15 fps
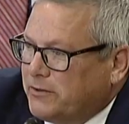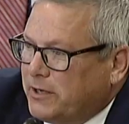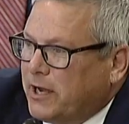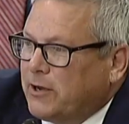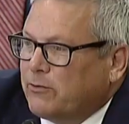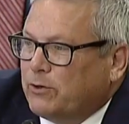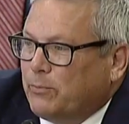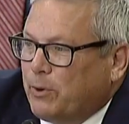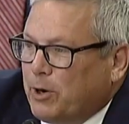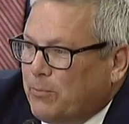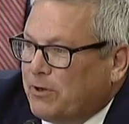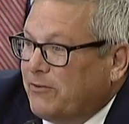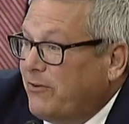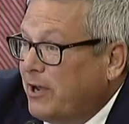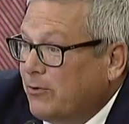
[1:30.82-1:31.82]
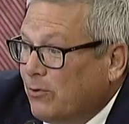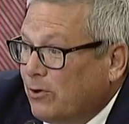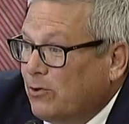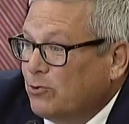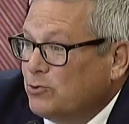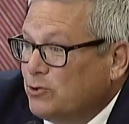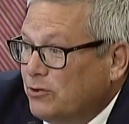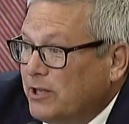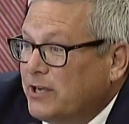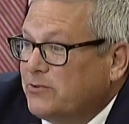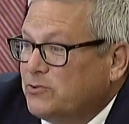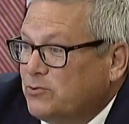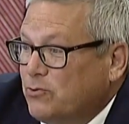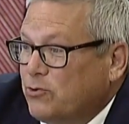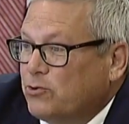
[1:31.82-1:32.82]
the Iowa Department of Agriculture and Land
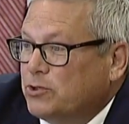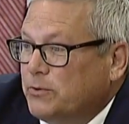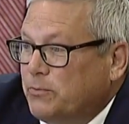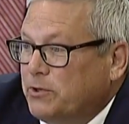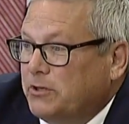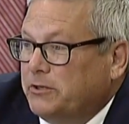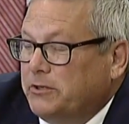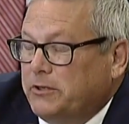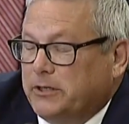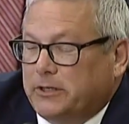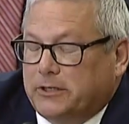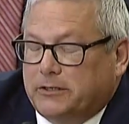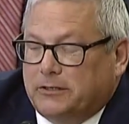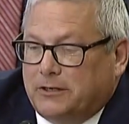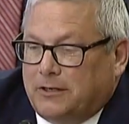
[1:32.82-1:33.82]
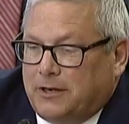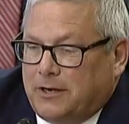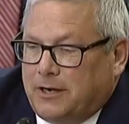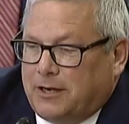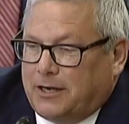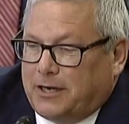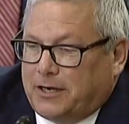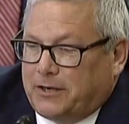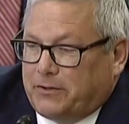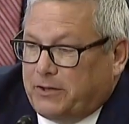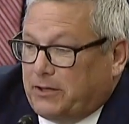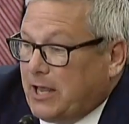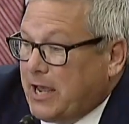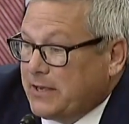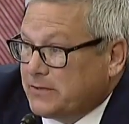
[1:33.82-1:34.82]
Stewardship the
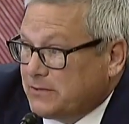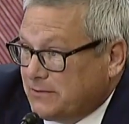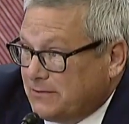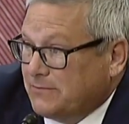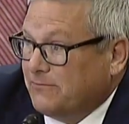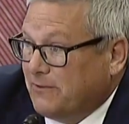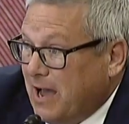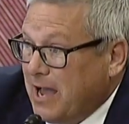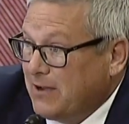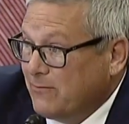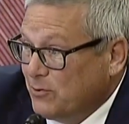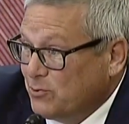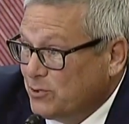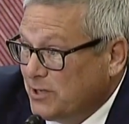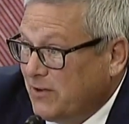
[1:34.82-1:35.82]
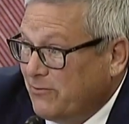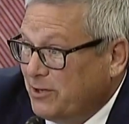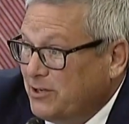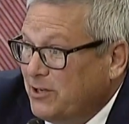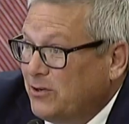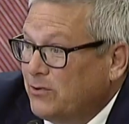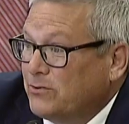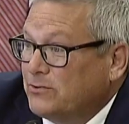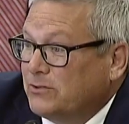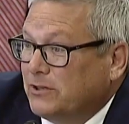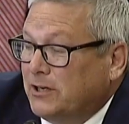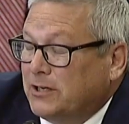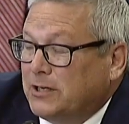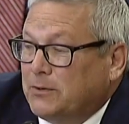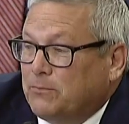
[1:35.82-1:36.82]
last 5 or 7 years.
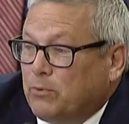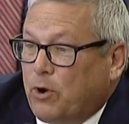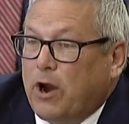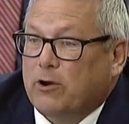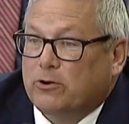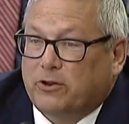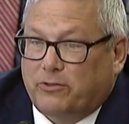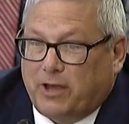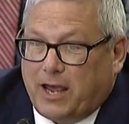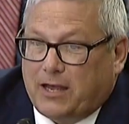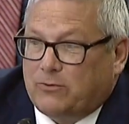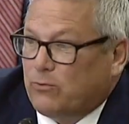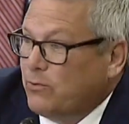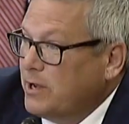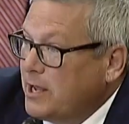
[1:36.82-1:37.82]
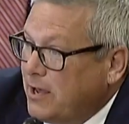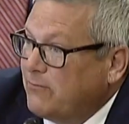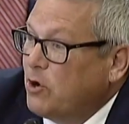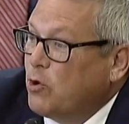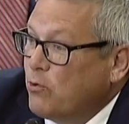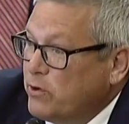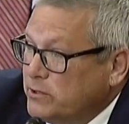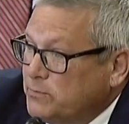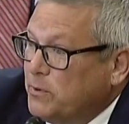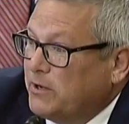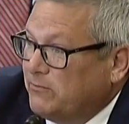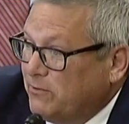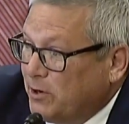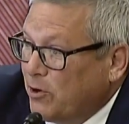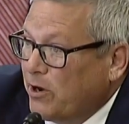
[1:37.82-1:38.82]
Prior to that, we have always
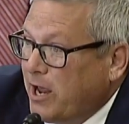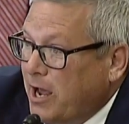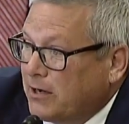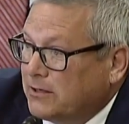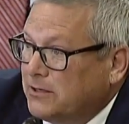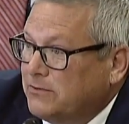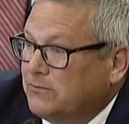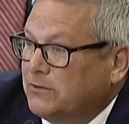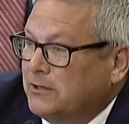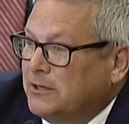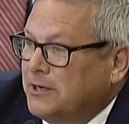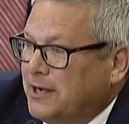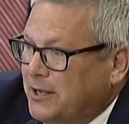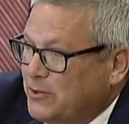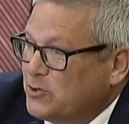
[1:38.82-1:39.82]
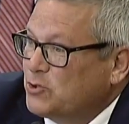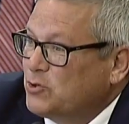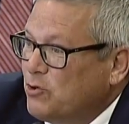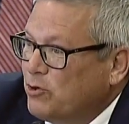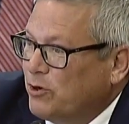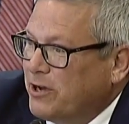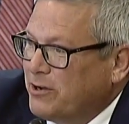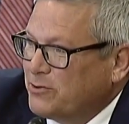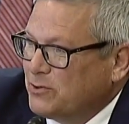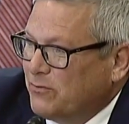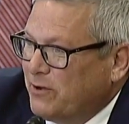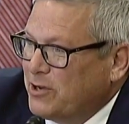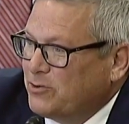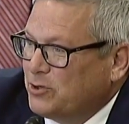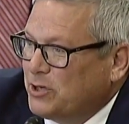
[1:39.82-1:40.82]
been very active in the soil
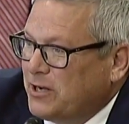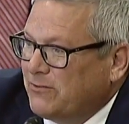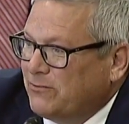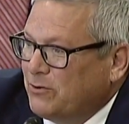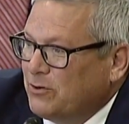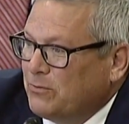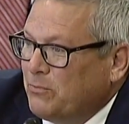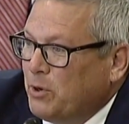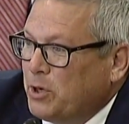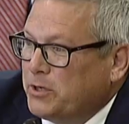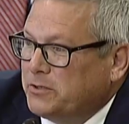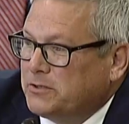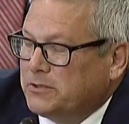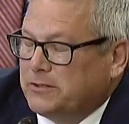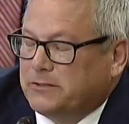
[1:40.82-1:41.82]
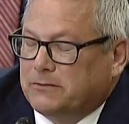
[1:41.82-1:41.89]
conservation effort, but